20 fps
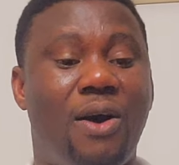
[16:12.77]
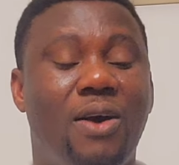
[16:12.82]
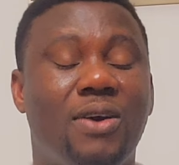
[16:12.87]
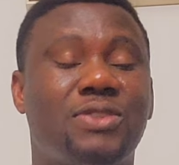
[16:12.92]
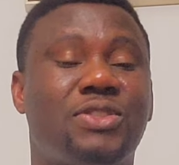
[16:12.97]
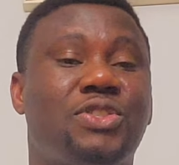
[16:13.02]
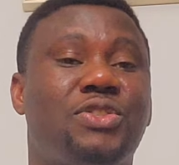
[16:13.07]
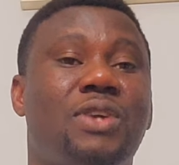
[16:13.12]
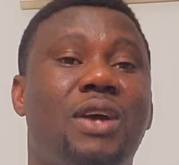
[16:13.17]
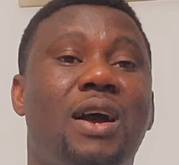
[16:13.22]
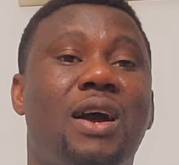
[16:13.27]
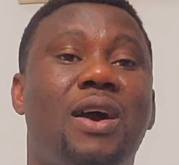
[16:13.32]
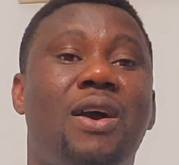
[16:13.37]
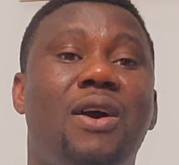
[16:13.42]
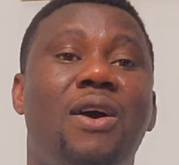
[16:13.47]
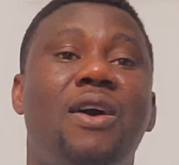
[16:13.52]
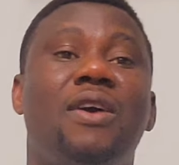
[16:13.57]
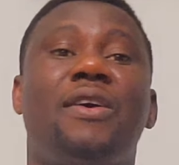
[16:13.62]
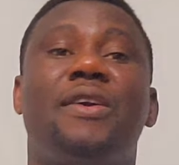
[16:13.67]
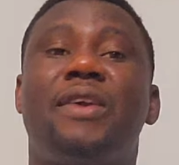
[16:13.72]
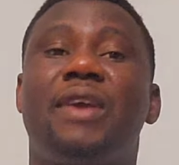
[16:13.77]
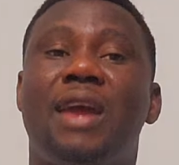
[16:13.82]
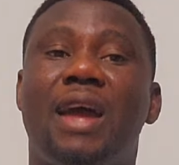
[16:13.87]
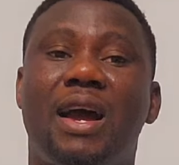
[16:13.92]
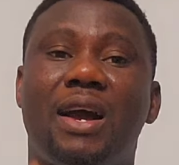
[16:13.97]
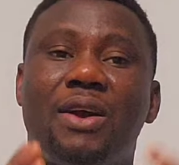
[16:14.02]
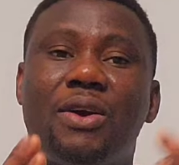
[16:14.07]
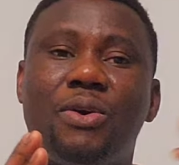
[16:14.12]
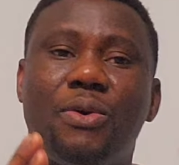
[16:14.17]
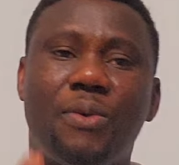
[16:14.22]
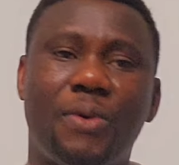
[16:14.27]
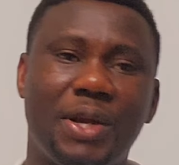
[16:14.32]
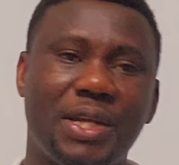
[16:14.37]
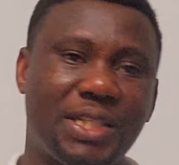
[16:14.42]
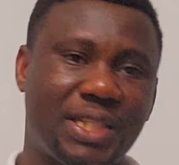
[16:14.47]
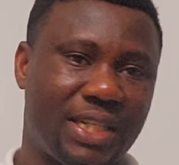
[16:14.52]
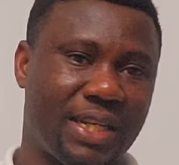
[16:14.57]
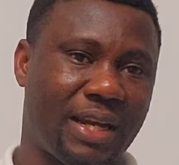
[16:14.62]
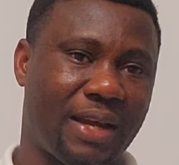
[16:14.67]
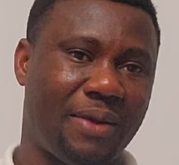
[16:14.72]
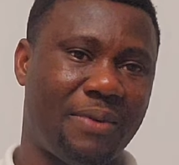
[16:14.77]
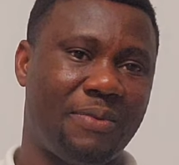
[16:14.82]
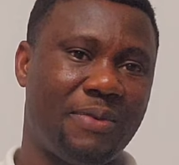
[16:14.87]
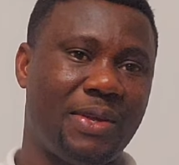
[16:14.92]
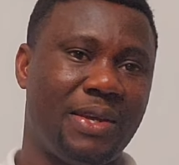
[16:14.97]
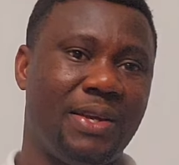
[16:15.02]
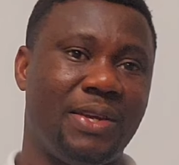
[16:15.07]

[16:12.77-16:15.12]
Austria, Hungary, and Croatia.